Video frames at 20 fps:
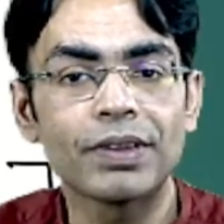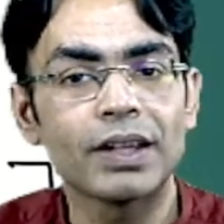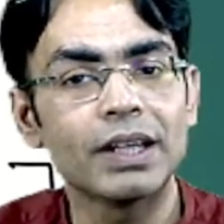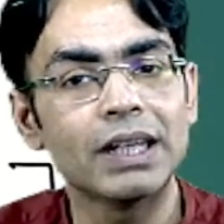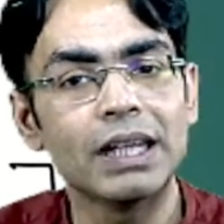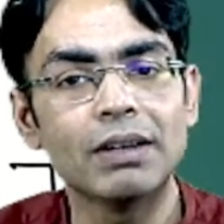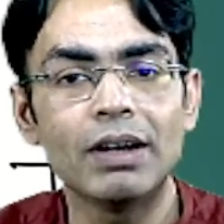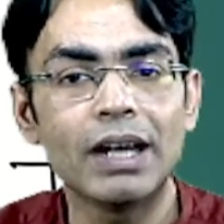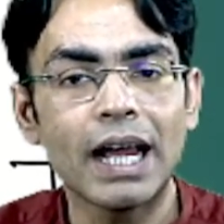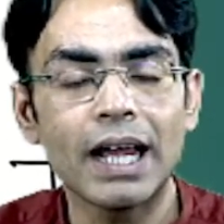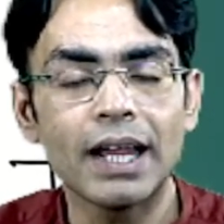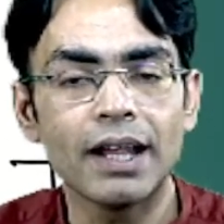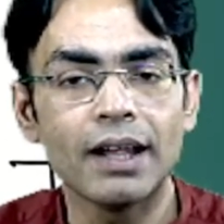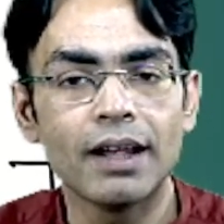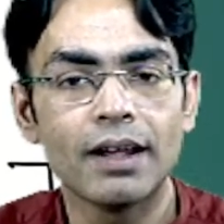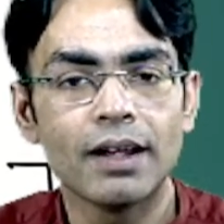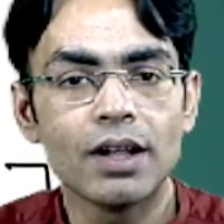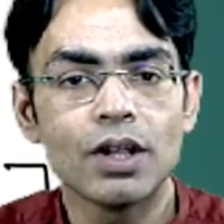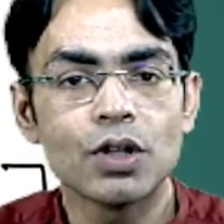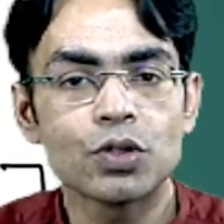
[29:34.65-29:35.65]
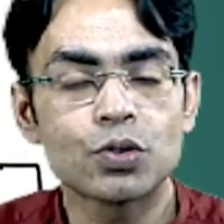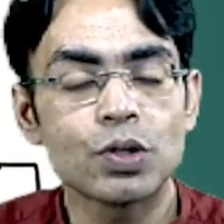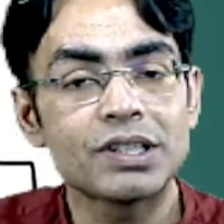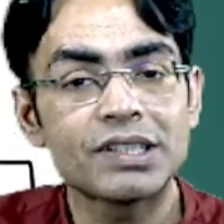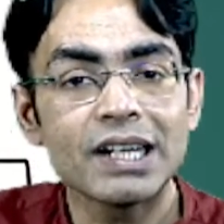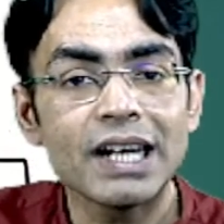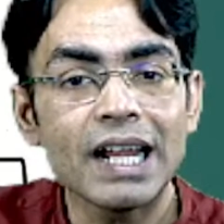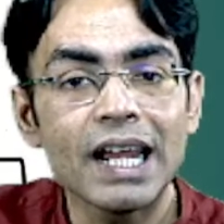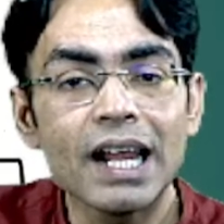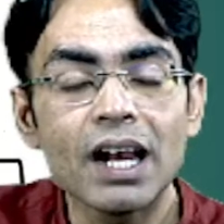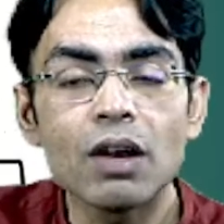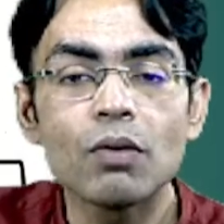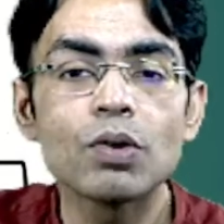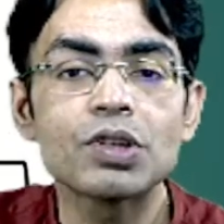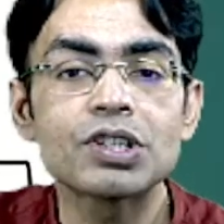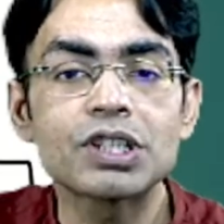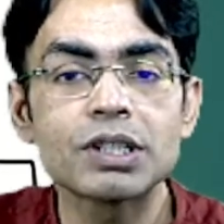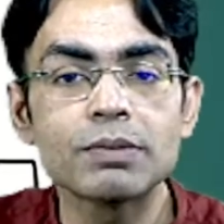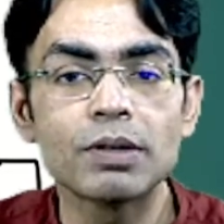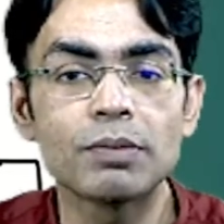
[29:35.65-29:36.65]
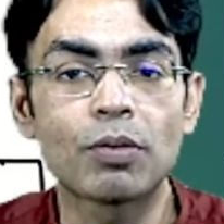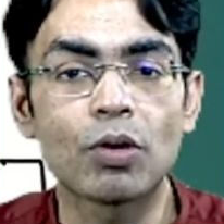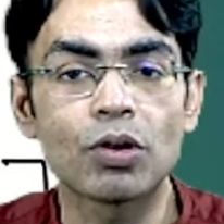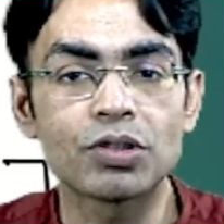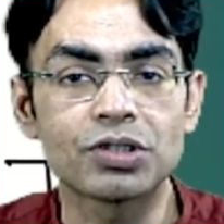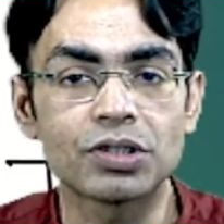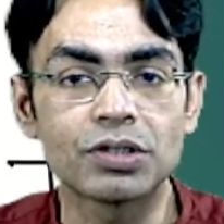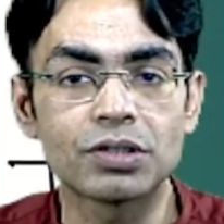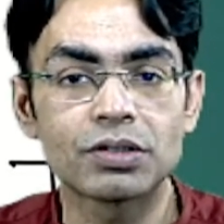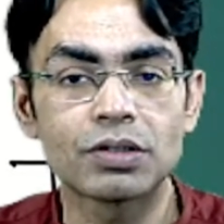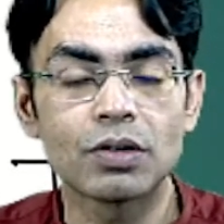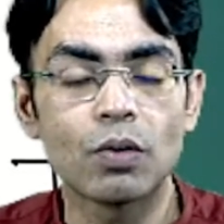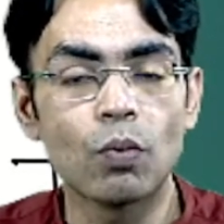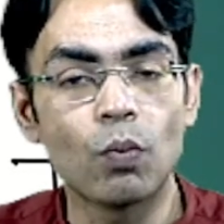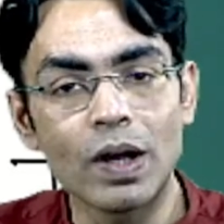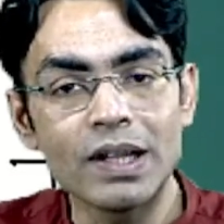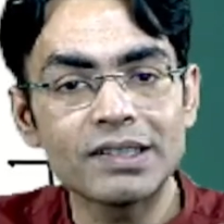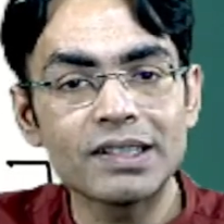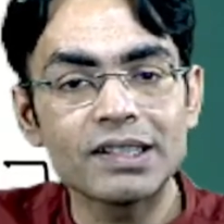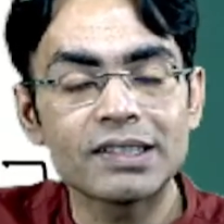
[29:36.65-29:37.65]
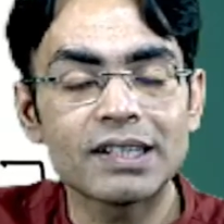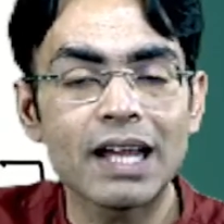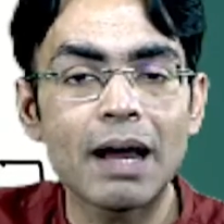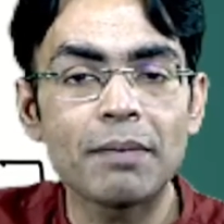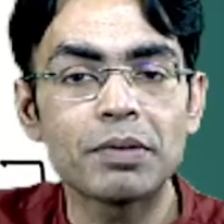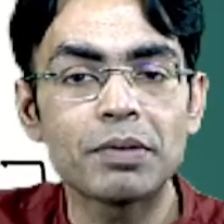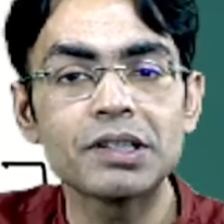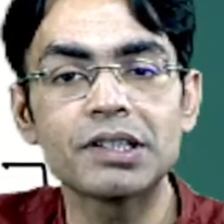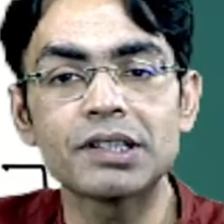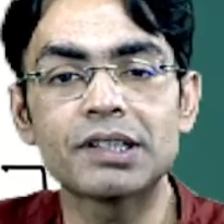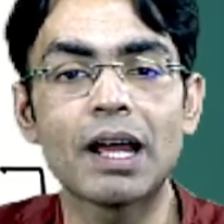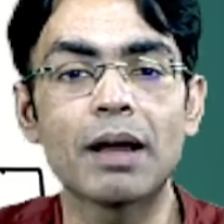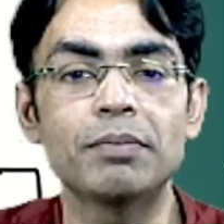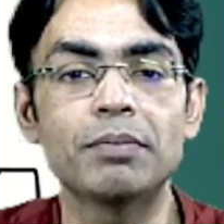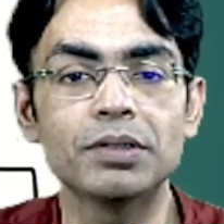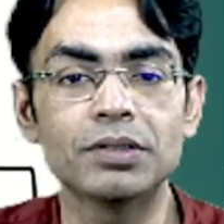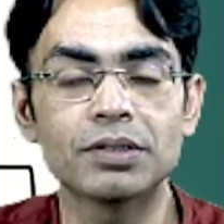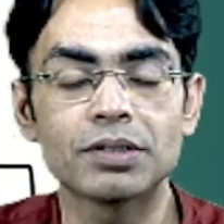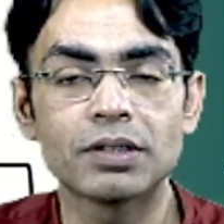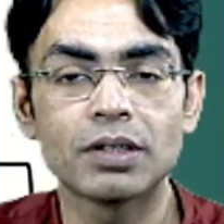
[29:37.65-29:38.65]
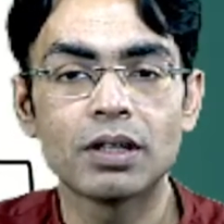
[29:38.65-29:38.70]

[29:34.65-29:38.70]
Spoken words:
They will die. So it's an irreversible process. Once this happens, it happens.